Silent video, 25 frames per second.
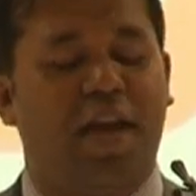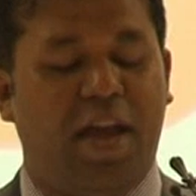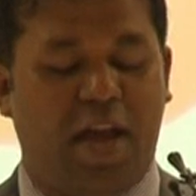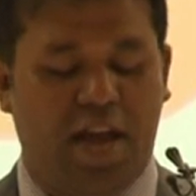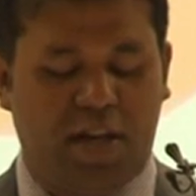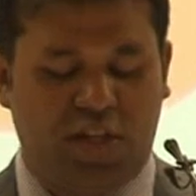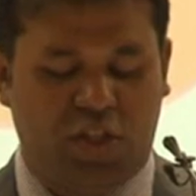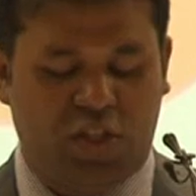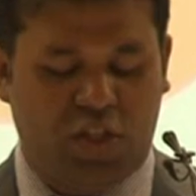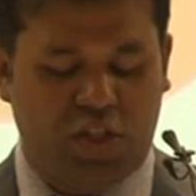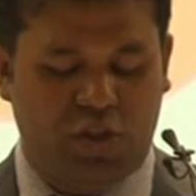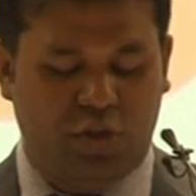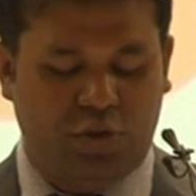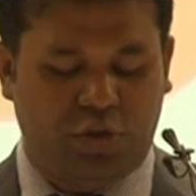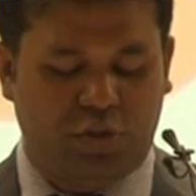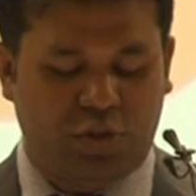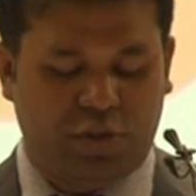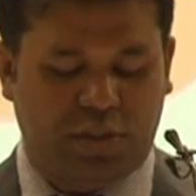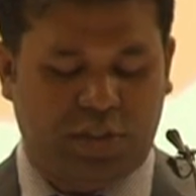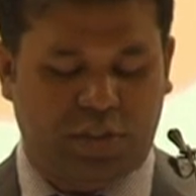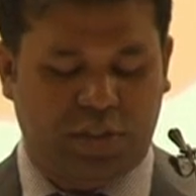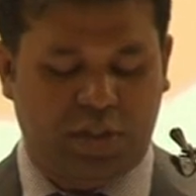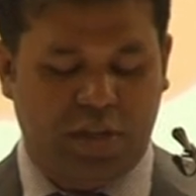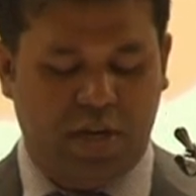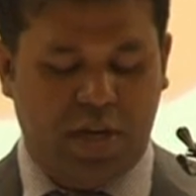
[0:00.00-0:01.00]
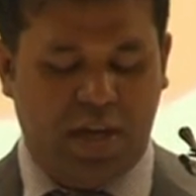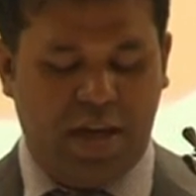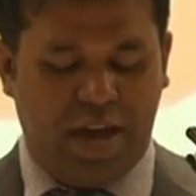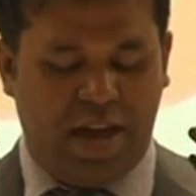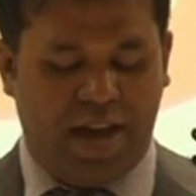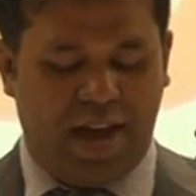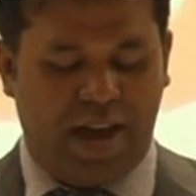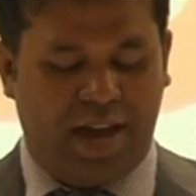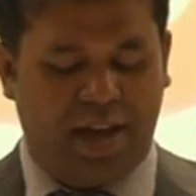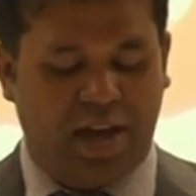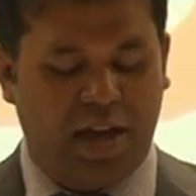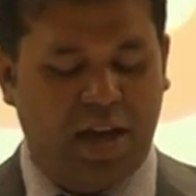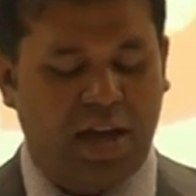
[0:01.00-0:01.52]
NGOs
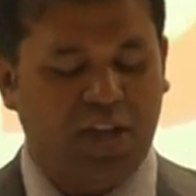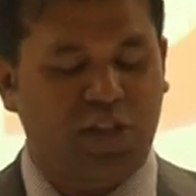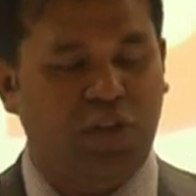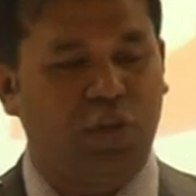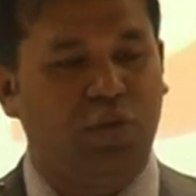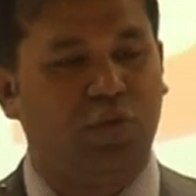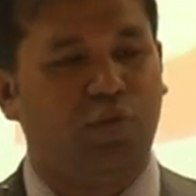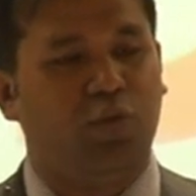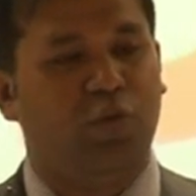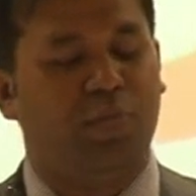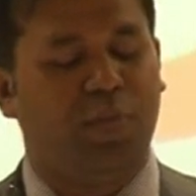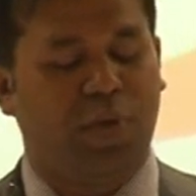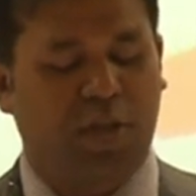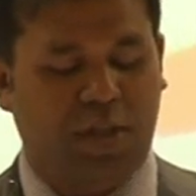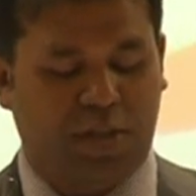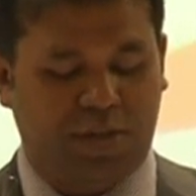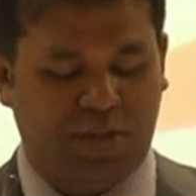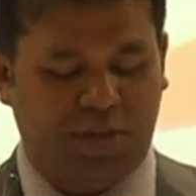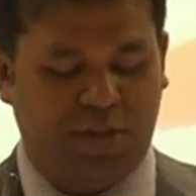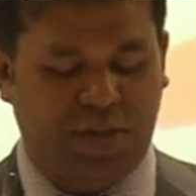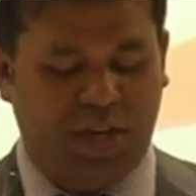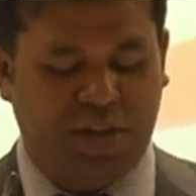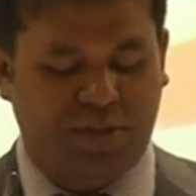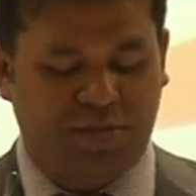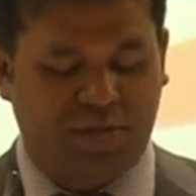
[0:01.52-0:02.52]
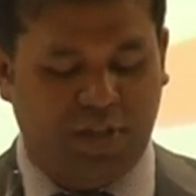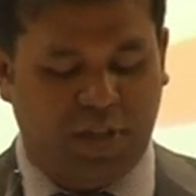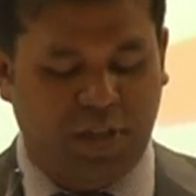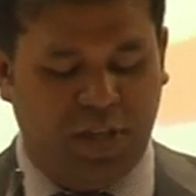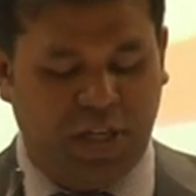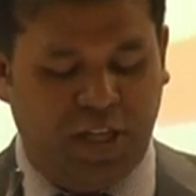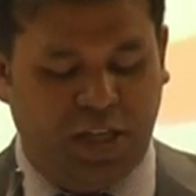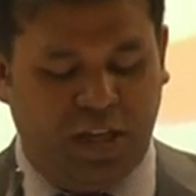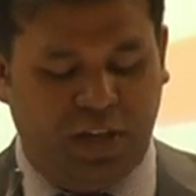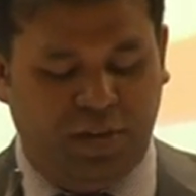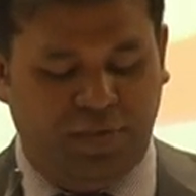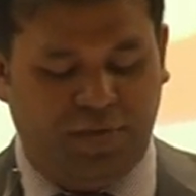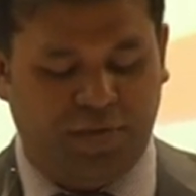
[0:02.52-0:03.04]
engaged in humanitarian
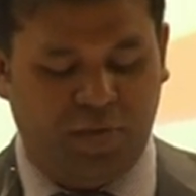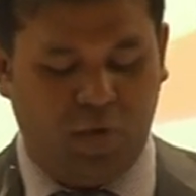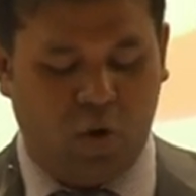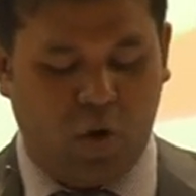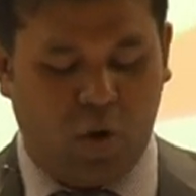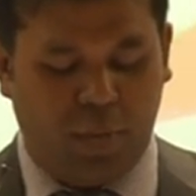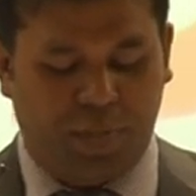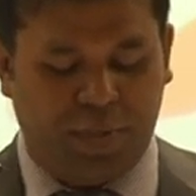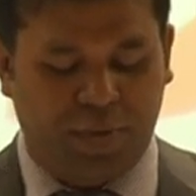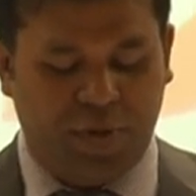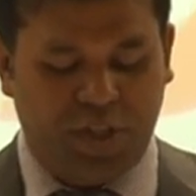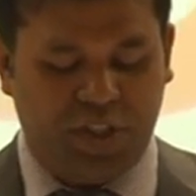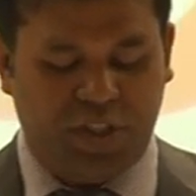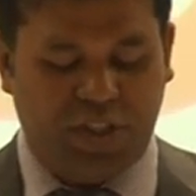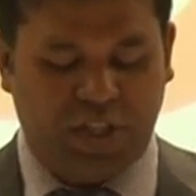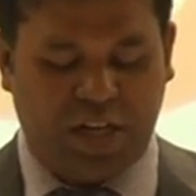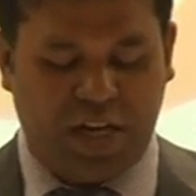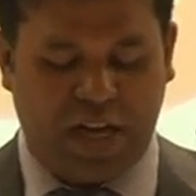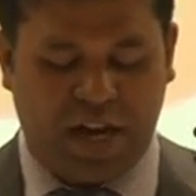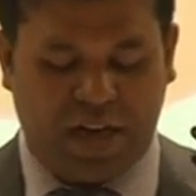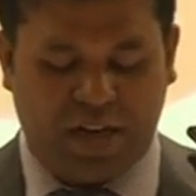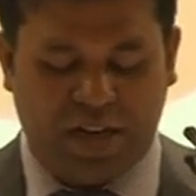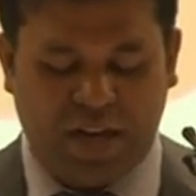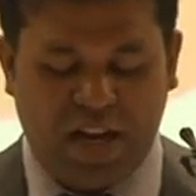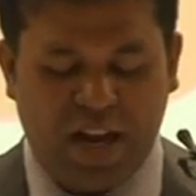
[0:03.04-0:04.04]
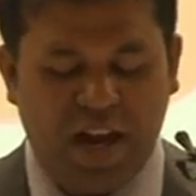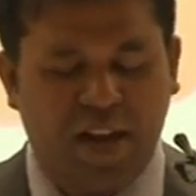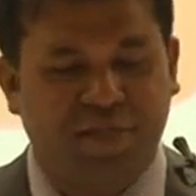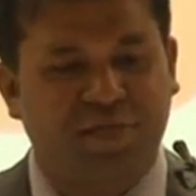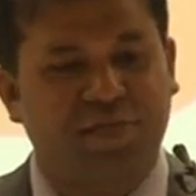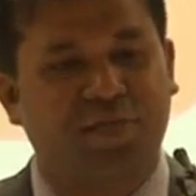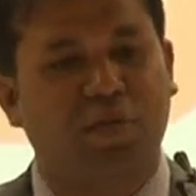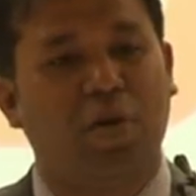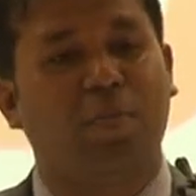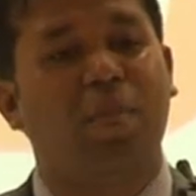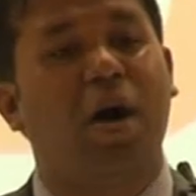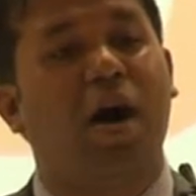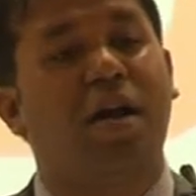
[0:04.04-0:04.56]
relief operation had left
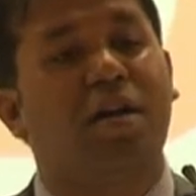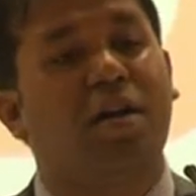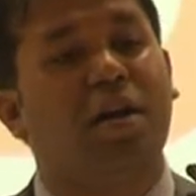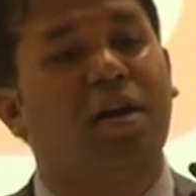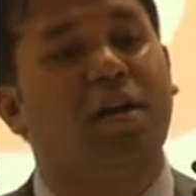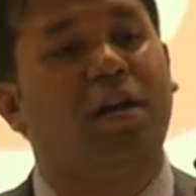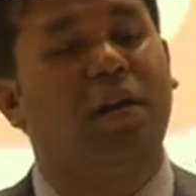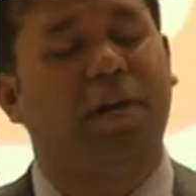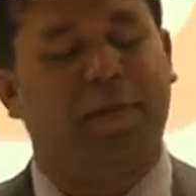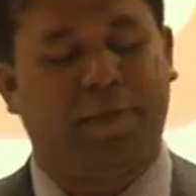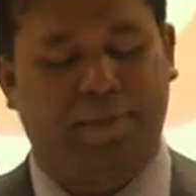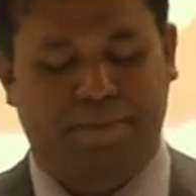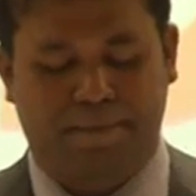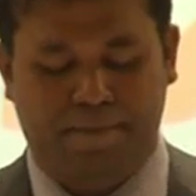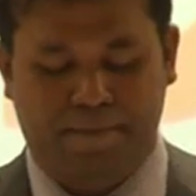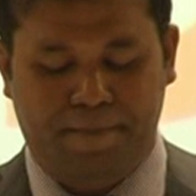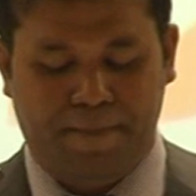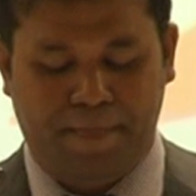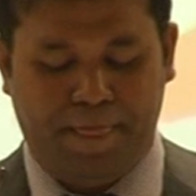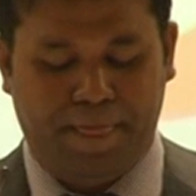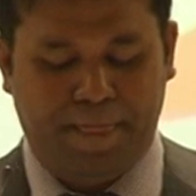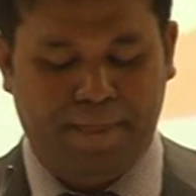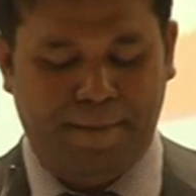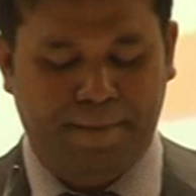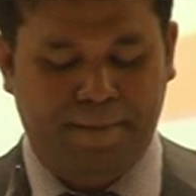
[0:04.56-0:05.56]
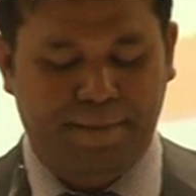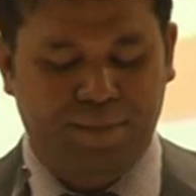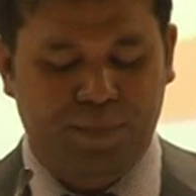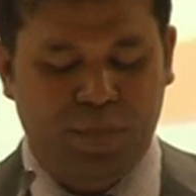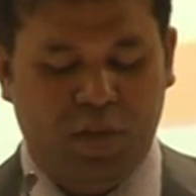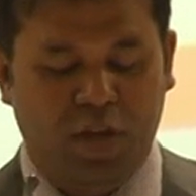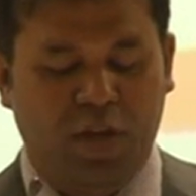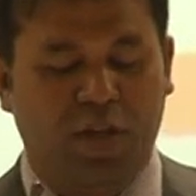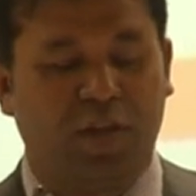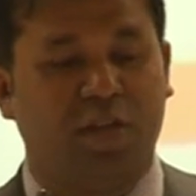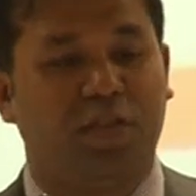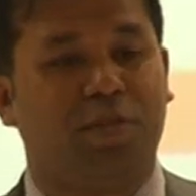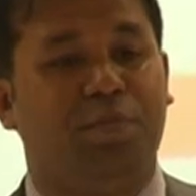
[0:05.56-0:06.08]
from Arakan
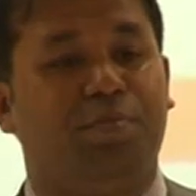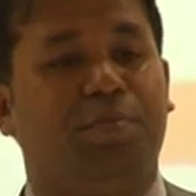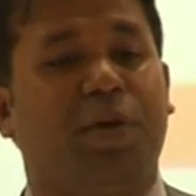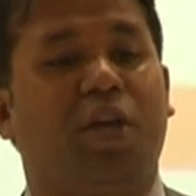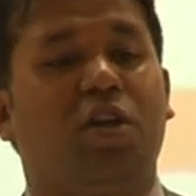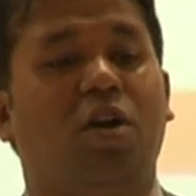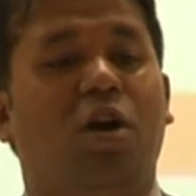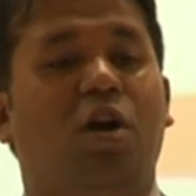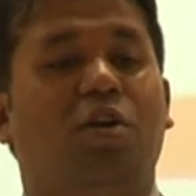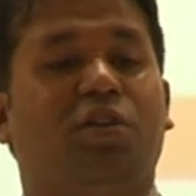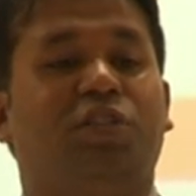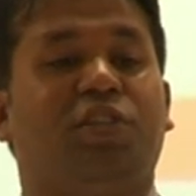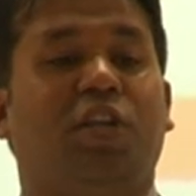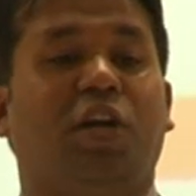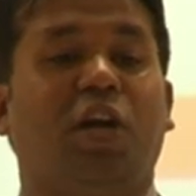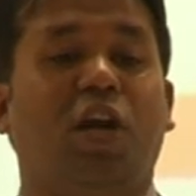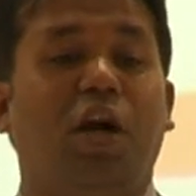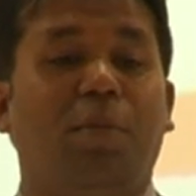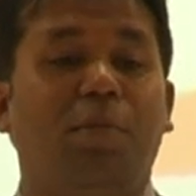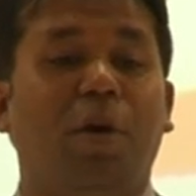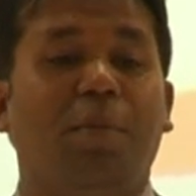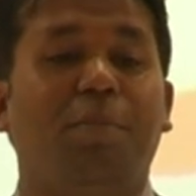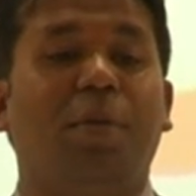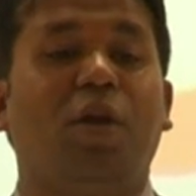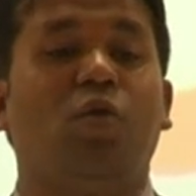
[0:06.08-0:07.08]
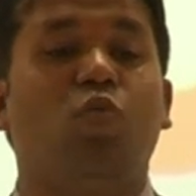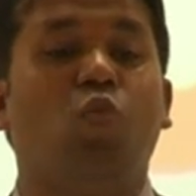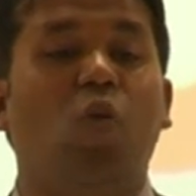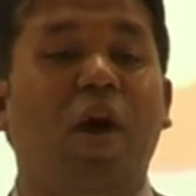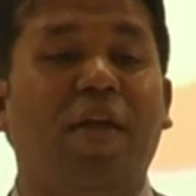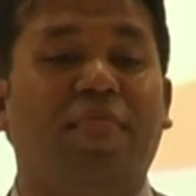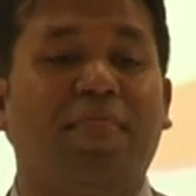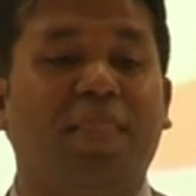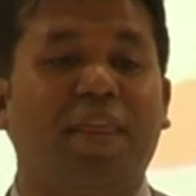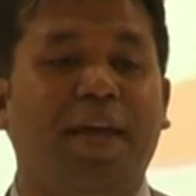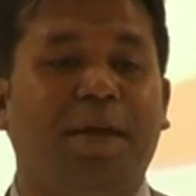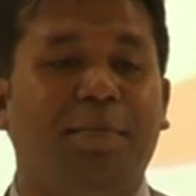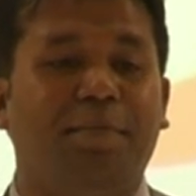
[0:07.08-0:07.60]
because the government
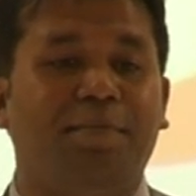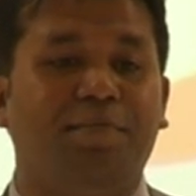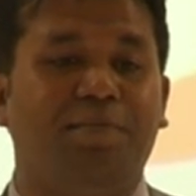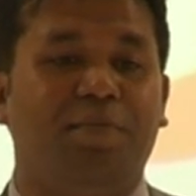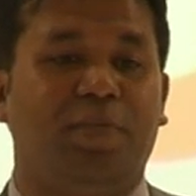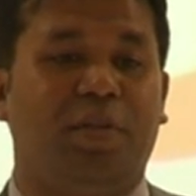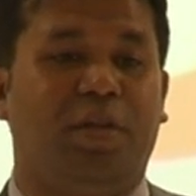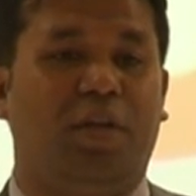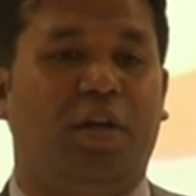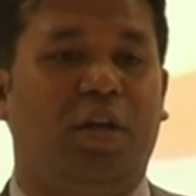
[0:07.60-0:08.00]
want them.